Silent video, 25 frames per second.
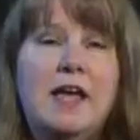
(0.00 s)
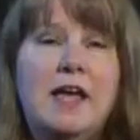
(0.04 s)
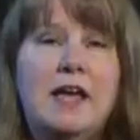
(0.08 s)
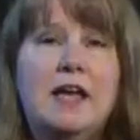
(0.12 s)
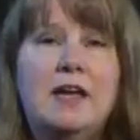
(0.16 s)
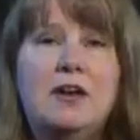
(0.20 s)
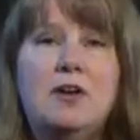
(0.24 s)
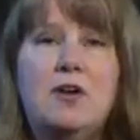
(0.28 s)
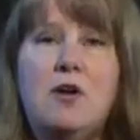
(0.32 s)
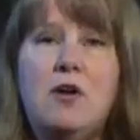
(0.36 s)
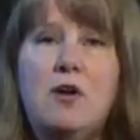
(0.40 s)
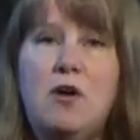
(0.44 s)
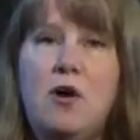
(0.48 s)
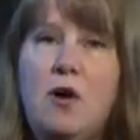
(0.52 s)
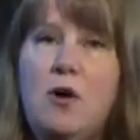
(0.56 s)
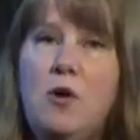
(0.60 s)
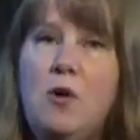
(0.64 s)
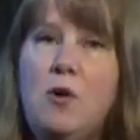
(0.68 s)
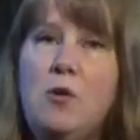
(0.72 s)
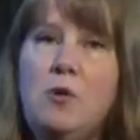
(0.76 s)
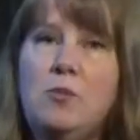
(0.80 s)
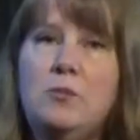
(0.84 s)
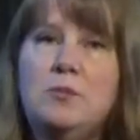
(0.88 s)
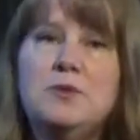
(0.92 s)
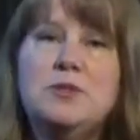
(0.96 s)
in our
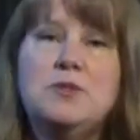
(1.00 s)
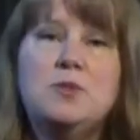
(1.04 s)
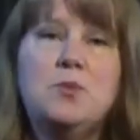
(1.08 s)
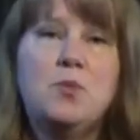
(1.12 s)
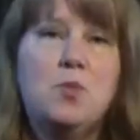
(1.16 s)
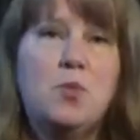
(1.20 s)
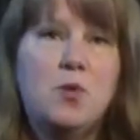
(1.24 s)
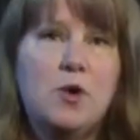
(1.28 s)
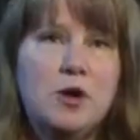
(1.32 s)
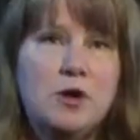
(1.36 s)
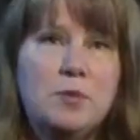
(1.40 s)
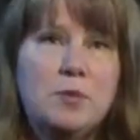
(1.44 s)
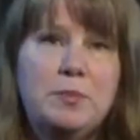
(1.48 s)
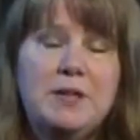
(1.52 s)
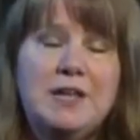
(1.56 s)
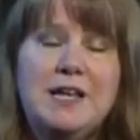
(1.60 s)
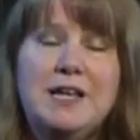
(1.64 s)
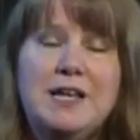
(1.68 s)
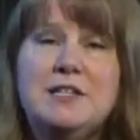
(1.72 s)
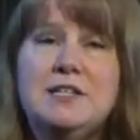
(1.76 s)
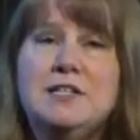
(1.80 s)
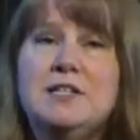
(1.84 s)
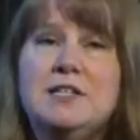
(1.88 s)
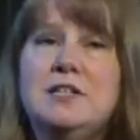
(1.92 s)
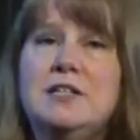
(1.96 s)
homes,
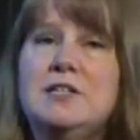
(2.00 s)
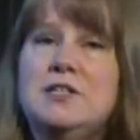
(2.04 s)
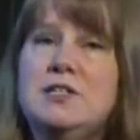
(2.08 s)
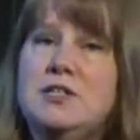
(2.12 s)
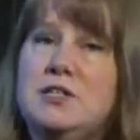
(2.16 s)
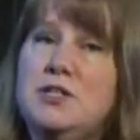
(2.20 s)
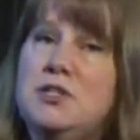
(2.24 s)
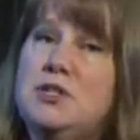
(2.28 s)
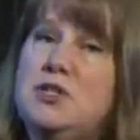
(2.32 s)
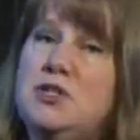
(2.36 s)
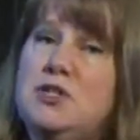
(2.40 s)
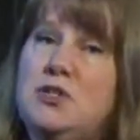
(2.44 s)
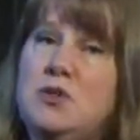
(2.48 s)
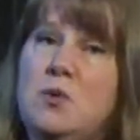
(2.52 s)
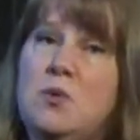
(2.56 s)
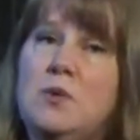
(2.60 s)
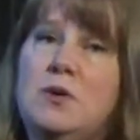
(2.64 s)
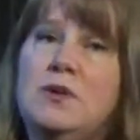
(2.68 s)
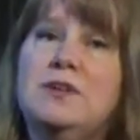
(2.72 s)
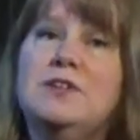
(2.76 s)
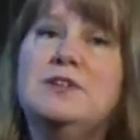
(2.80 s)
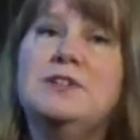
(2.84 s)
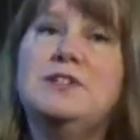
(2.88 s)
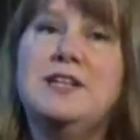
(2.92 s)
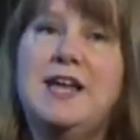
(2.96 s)
workplaces, the
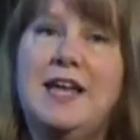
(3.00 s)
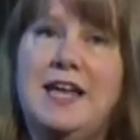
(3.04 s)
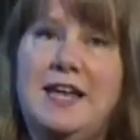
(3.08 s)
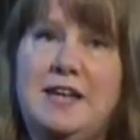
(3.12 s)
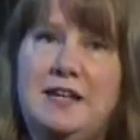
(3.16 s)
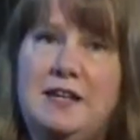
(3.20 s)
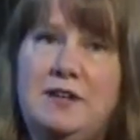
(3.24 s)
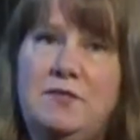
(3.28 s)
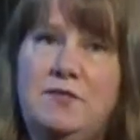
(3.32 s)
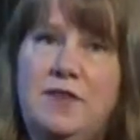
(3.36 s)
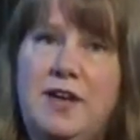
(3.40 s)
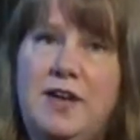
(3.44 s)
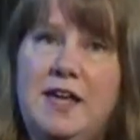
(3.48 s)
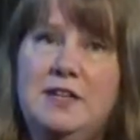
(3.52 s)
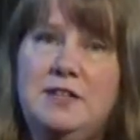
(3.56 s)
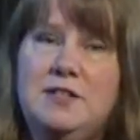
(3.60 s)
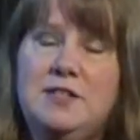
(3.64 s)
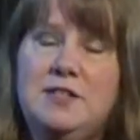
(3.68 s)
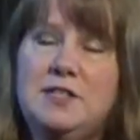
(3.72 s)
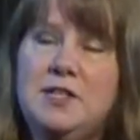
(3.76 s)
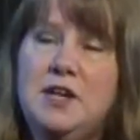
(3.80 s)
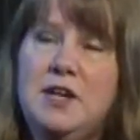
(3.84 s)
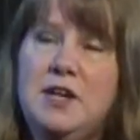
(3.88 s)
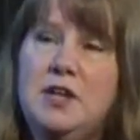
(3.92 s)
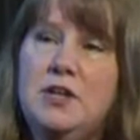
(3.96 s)
stores, and
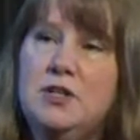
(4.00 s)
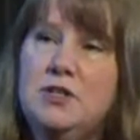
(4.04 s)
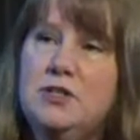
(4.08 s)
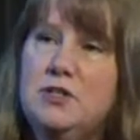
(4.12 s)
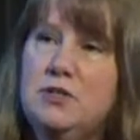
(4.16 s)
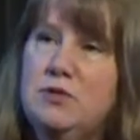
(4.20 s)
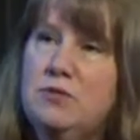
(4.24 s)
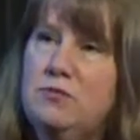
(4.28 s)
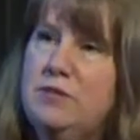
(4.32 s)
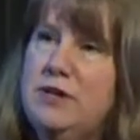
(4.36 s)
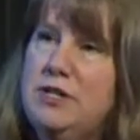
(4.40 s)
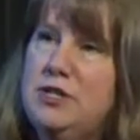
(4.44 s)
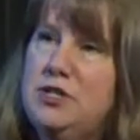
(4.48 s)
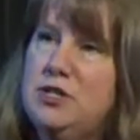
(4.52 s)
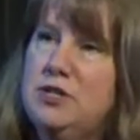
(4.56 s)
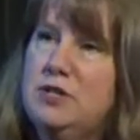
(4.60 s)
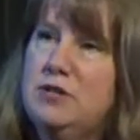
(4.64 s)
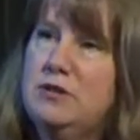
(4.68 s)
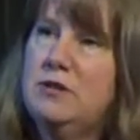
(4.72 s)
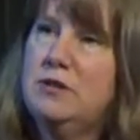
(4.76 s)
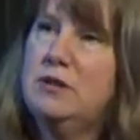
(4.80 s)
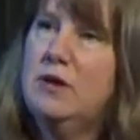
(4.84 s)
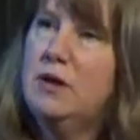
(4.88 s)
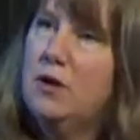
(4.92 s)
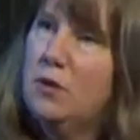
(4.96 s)
events. So,
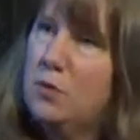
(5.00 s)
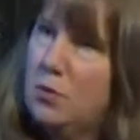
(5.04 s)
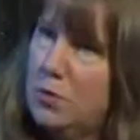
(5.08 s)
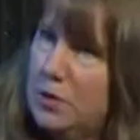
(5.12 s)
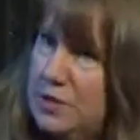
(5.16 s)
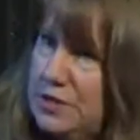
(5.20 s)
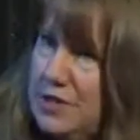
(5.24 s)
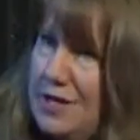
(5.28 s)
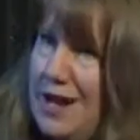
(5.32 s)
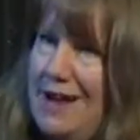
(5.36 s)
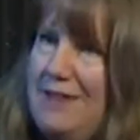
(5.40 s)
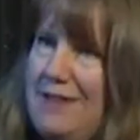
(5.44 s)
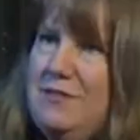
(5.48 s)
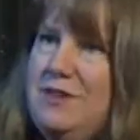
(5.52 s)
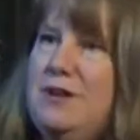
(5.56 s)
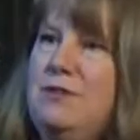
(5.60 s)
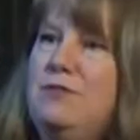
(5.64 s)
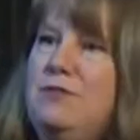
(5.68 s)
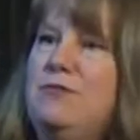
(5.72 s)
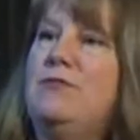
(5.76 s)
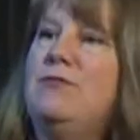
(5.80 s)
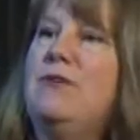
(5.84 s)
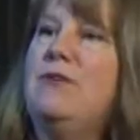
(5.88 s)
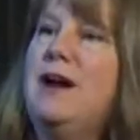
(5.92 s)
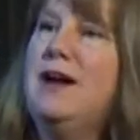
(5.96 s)
Richard, we're diving
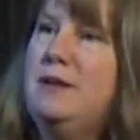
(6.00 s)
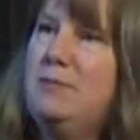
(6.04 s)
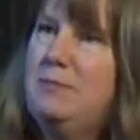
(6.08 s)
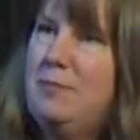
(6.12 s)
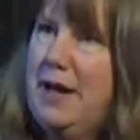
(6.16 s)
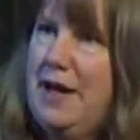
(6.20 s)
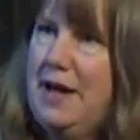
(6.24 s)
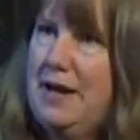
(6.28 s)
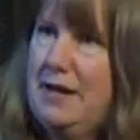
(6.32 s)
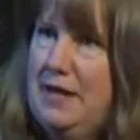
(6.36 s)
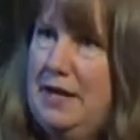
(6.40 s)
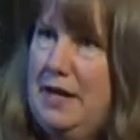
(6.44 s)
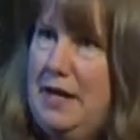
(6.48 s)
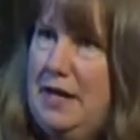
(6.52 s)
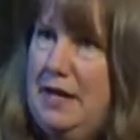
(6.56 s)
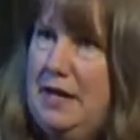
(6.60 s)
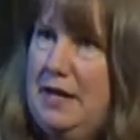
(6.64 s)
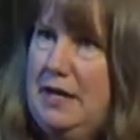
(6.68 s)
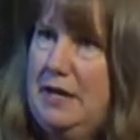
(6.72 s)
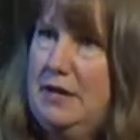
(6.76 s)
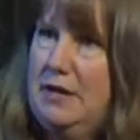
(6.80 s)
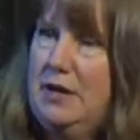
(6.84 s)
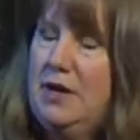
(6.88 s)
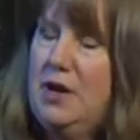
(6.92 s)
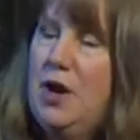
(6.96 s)
right back
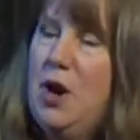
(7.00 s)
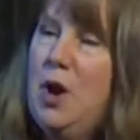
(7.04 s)
in.